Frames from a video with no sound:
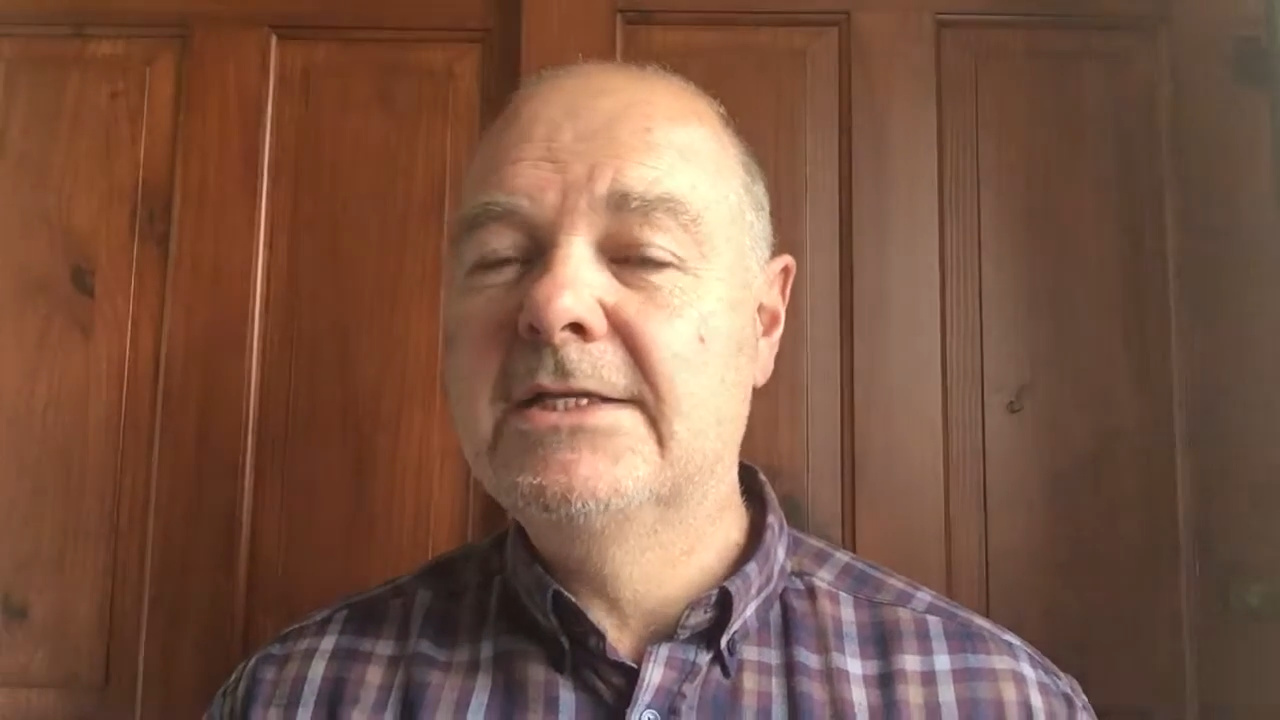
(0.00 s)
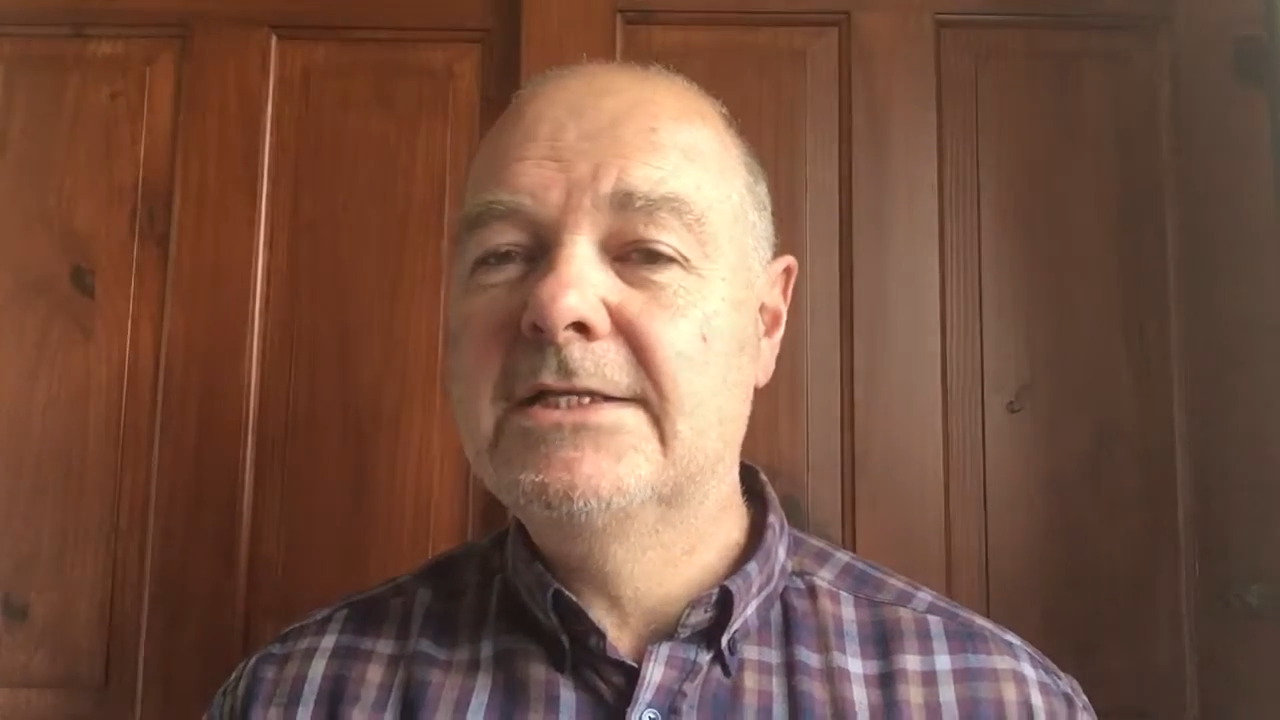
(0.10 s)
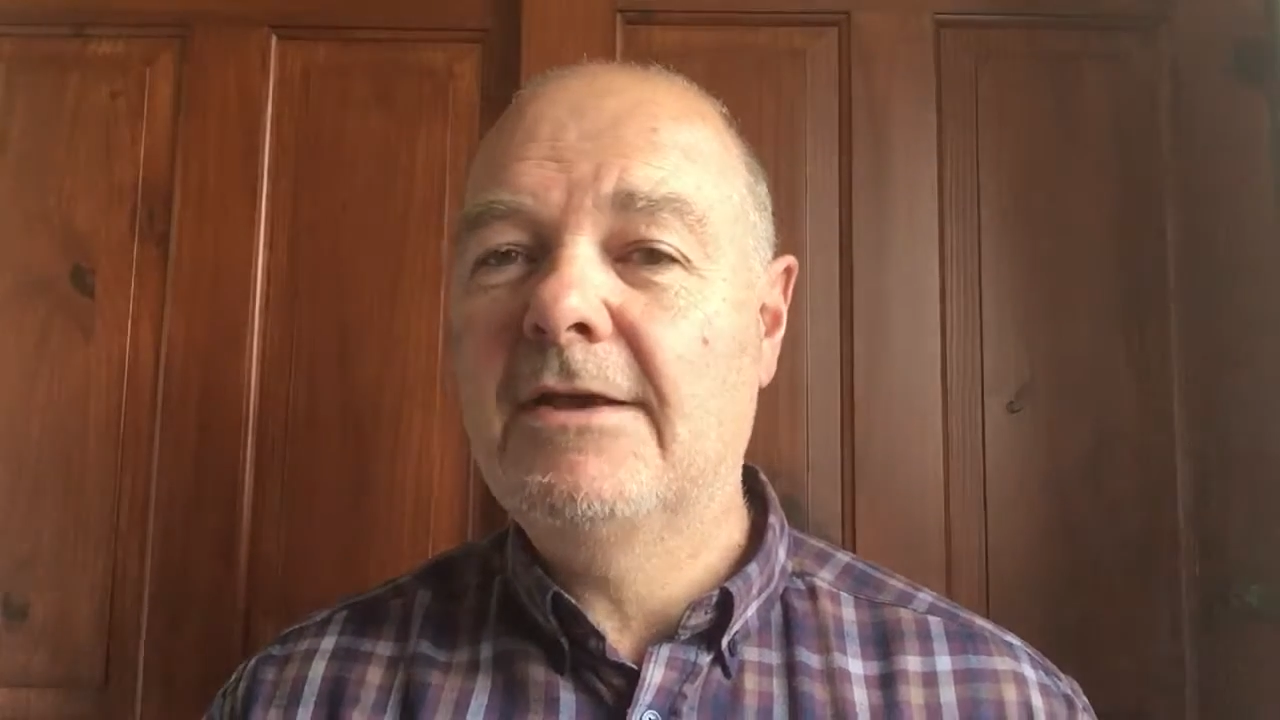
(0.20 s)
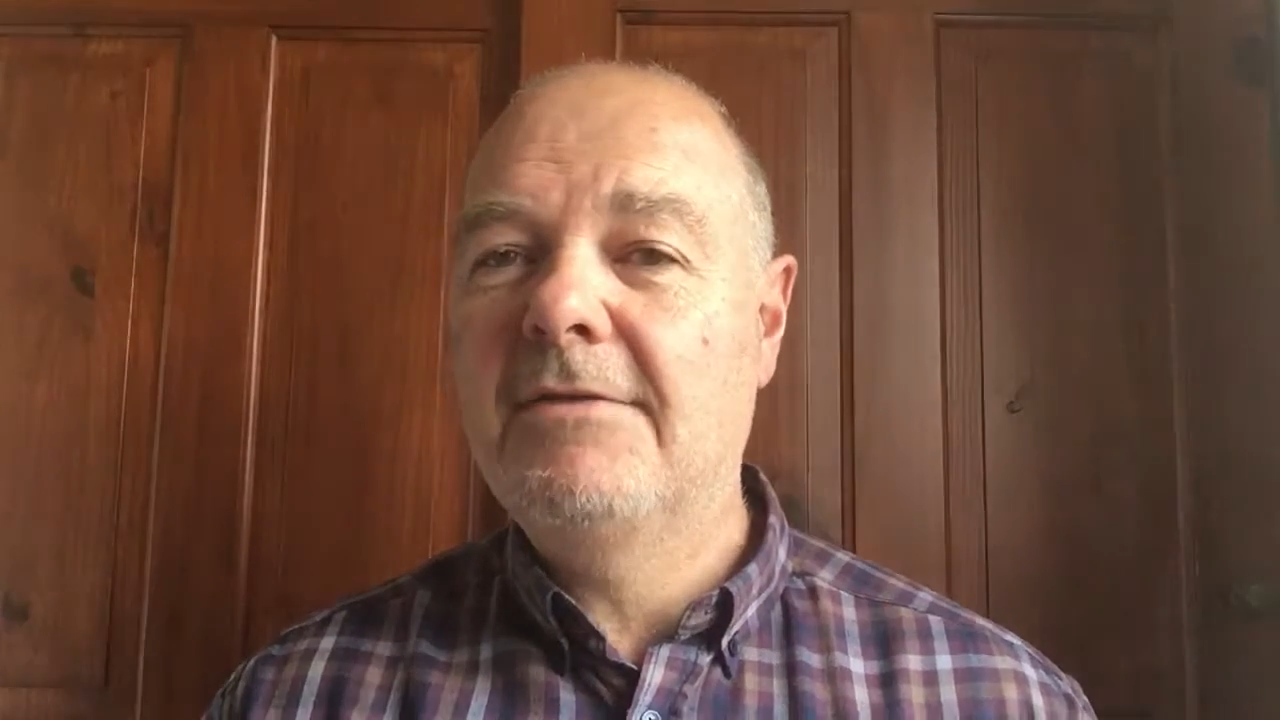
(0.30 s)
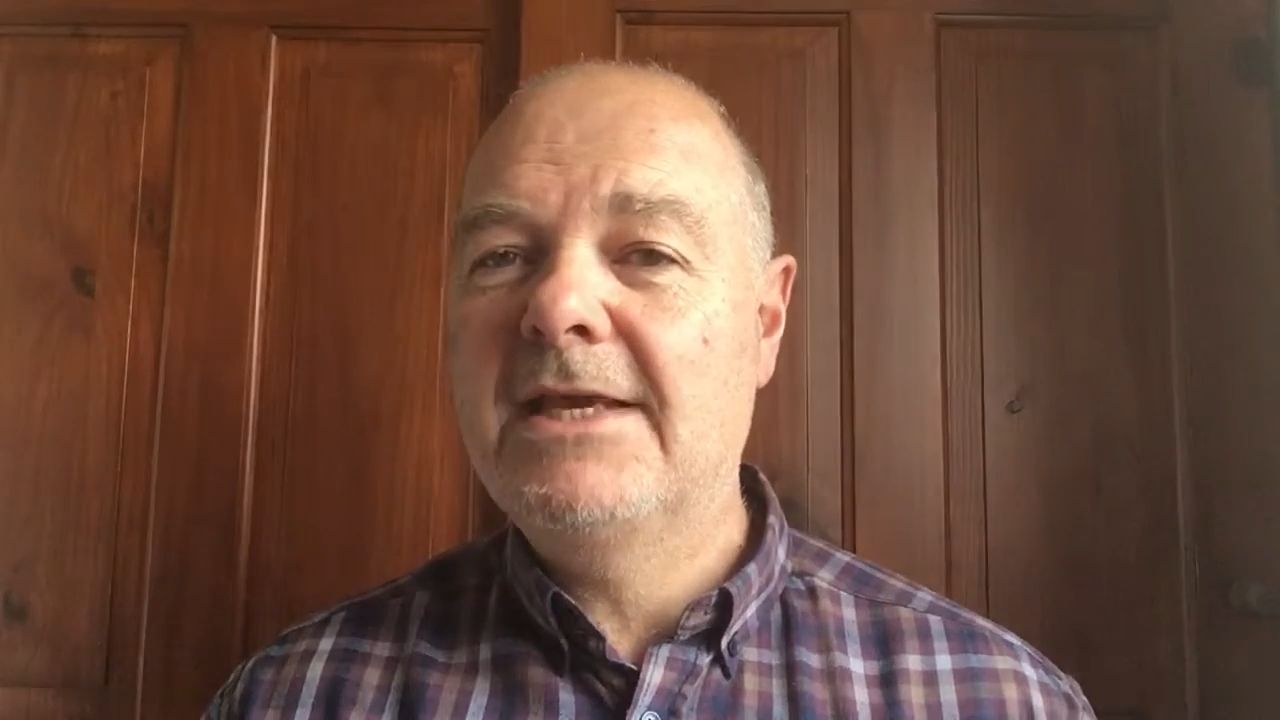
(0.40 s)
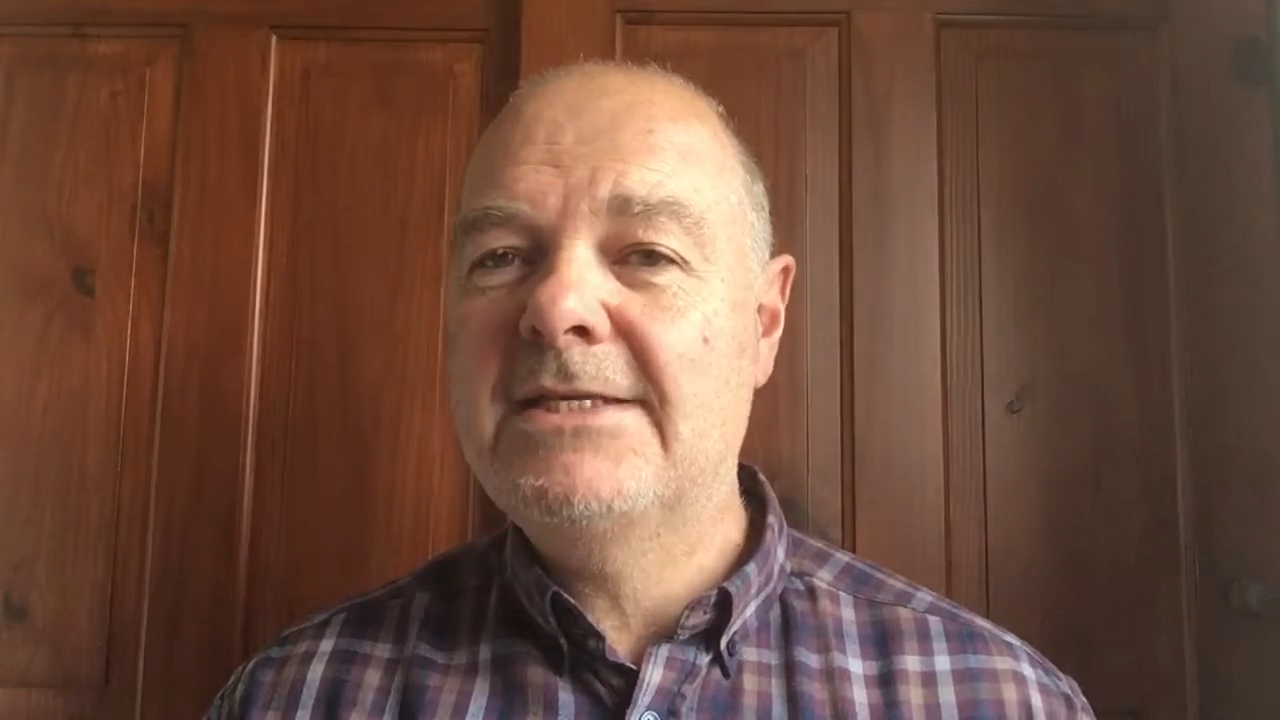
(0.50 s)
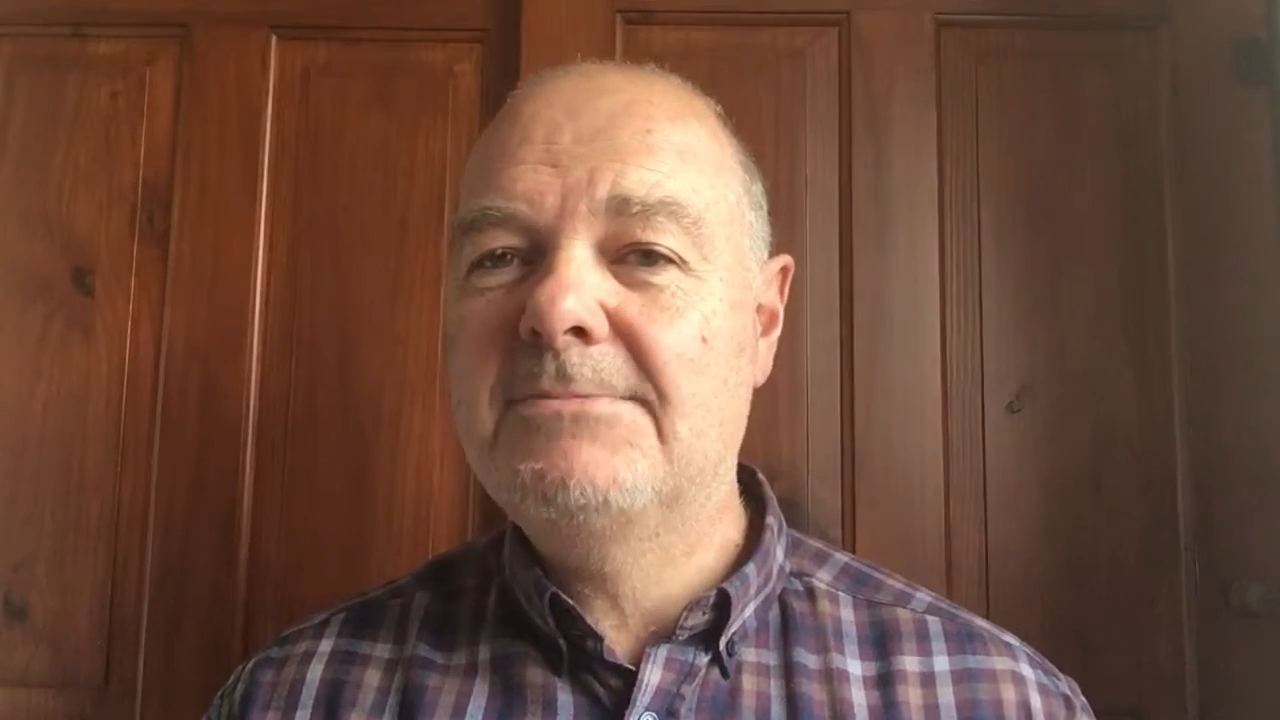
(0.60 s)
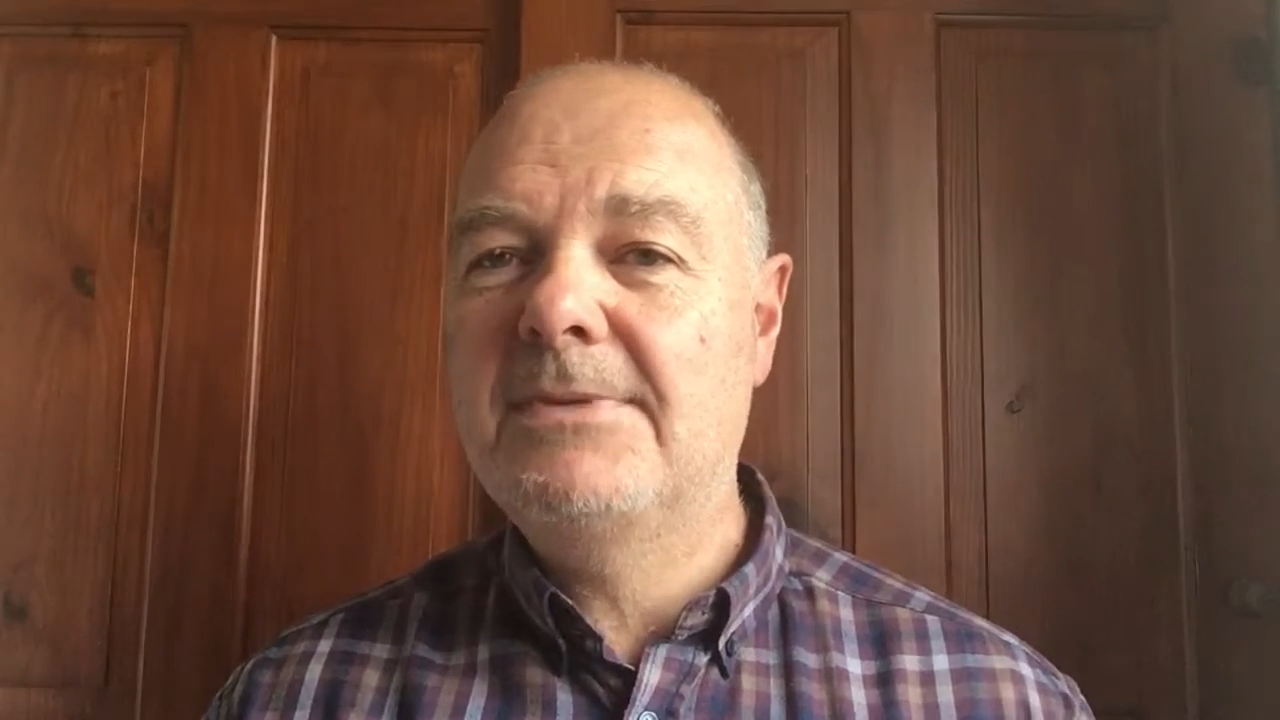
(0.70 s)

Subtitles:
So this